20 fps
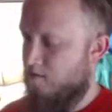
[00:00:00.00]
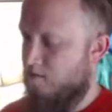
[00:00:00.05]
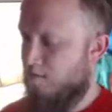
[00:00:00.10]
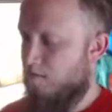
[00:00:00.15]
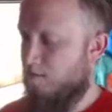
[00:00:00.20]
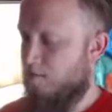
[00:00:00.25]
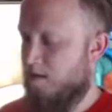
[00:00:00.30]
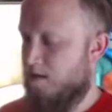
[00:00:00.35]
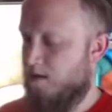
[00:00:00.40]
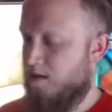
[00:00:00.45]

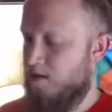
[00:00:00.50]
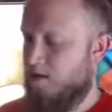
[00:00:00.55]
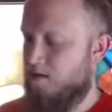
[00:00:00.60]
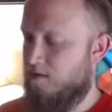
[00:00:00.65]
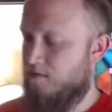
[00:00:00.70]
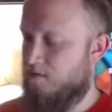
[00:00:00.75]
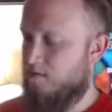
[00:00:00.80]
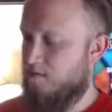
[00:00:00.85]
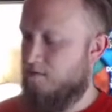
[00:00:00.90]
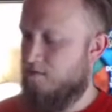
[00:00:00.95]
1,
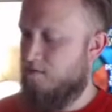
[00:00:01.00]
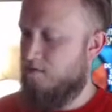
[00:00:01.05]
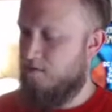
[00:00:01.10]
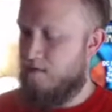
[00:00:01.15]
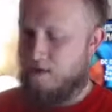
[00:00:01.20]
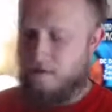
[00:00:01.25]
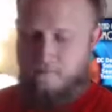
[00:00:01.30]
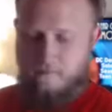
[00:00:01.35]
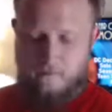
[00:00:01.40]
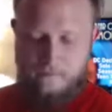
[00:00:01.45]
2,
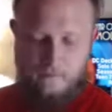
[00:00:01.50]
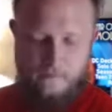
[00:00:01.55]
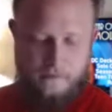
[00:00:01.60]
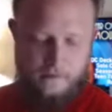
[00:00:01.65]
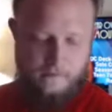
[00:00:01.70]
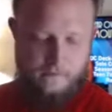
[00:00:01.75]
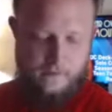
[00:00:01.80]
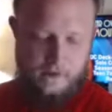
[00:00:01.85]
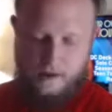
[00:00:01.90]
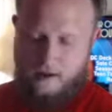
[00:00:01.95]
3, 4,
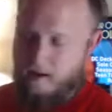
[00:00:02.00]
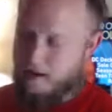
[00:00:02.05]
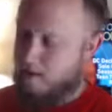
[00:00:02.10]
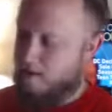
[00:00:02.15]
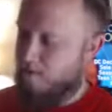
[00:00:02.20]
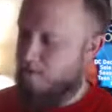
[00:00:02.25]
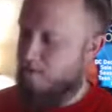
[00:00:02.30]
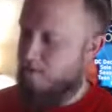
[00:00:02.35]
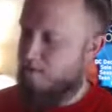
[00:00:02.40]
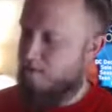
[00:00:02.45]

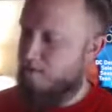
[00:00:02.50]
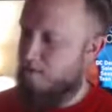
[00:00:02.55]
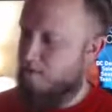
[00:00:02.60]
5.